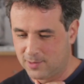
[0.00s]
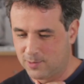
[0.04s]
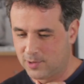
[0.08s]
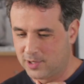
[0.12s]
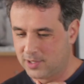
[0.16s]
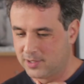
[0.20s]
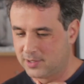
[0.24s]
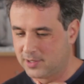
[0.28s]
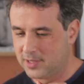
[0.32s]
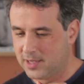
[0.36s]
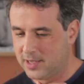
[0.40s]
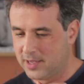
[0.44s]

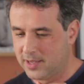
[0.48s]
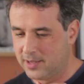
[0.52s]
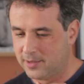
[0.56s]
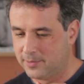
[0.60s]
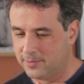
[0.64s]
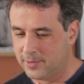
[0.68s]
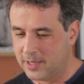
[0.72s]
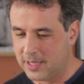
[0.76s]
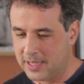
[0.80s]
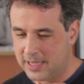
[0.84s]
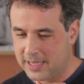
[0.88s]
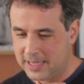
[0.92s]
was a
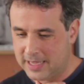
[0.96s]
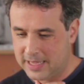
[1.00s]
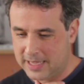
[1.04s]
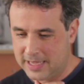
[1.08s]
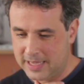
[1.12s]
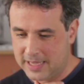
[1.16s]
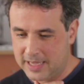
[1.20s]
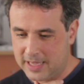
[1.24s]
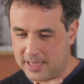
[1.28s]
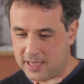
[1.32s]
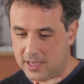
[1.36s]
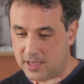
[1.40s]

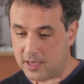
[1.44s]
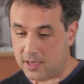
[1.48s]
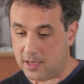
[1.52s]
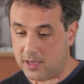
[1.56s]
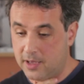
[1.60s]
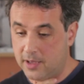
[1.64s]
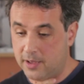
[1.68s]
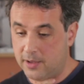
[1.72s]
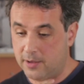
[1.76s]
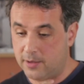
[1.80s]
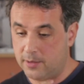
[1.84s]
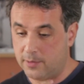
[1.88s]

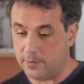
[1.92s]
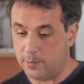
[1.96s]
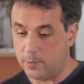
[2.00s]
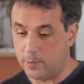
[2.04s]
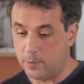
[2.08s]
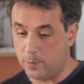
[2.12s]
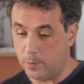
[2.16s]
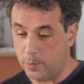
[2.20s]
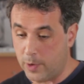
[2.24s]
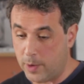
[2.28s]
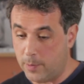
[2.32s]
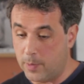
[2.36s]

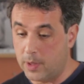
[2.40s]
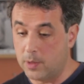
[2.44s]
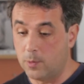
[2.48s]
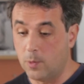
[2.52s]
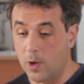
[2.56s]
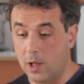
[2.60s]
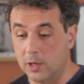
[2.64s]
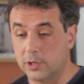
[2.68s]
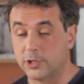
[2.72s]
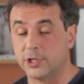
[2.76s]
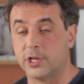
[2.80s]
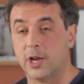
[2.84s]
women
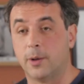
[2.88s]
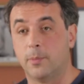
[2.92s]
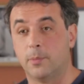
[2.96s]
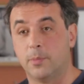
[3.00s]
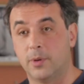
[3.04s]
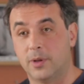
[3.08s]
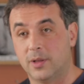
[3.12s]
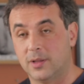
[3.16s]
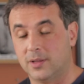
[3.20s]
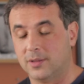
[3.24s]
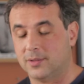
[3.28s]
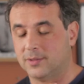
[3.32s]
world
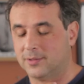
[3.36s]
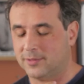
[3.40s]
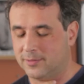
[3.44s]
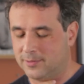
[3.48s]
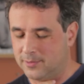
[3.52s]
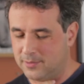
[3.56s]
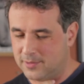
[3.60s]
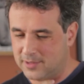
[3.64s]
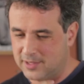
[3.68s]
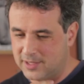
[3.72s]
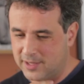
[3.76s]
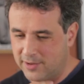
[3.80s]
champion
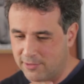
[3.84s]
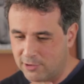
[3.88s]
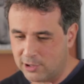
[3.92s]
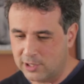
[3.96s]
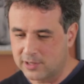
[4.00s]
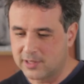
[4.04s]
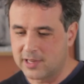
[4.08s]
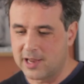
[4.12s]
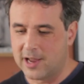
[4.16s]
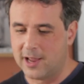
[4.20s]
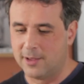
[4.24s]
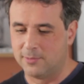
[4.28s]

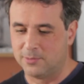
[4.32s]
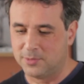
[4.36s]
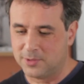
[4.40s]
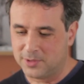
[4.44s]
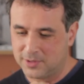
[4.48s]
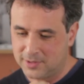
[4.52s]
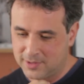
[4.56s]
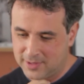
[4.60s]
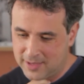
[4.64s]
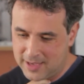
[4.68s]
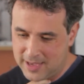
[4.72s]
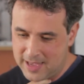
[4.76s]
several
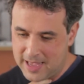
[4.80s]
times,